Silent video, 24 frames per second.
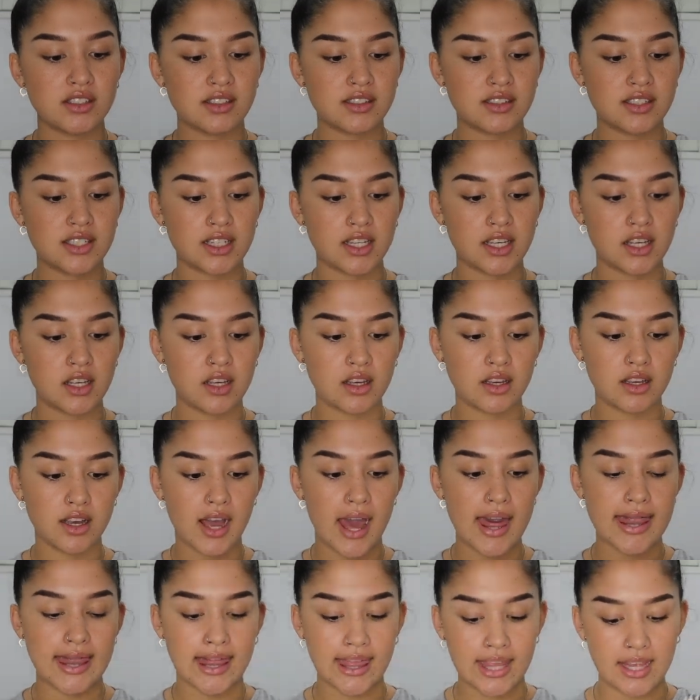and sticky,
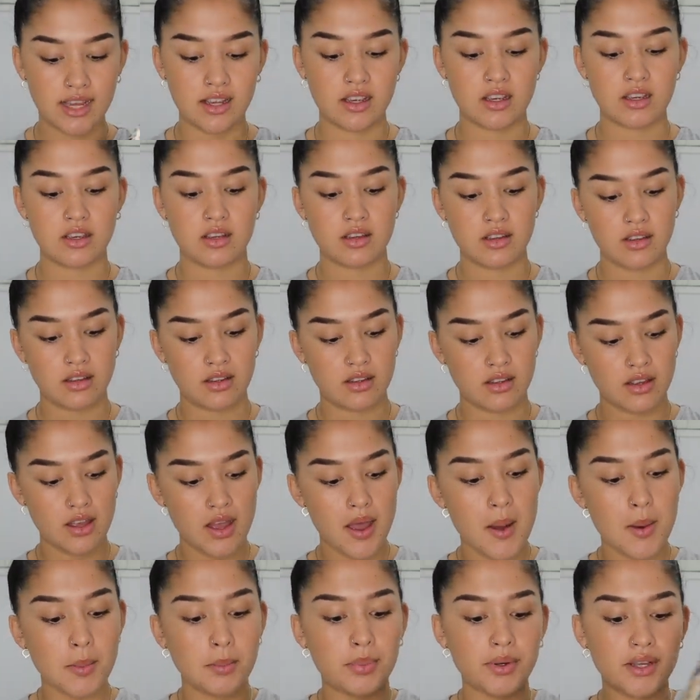I think.
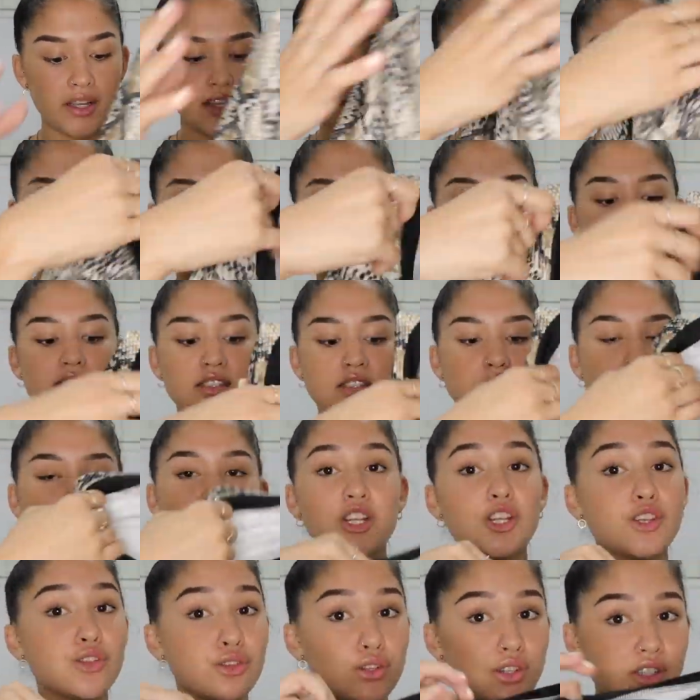But this is what
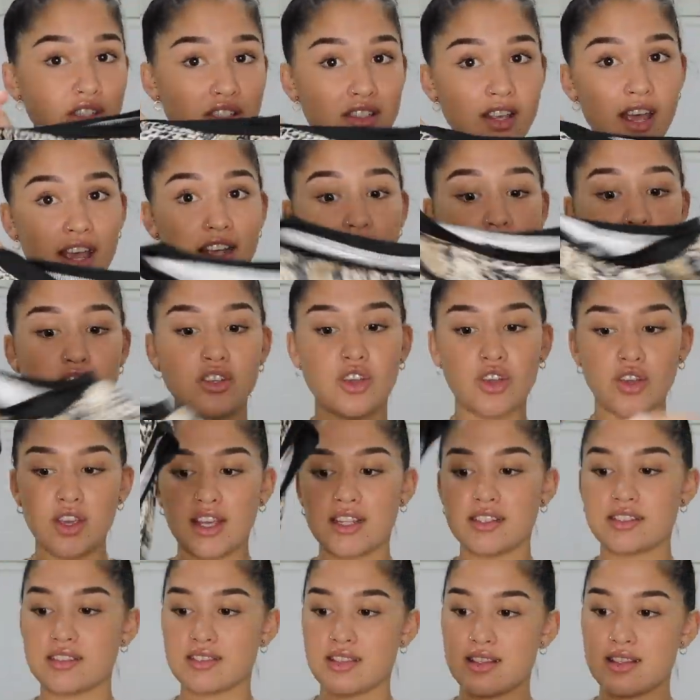it looks like. So it's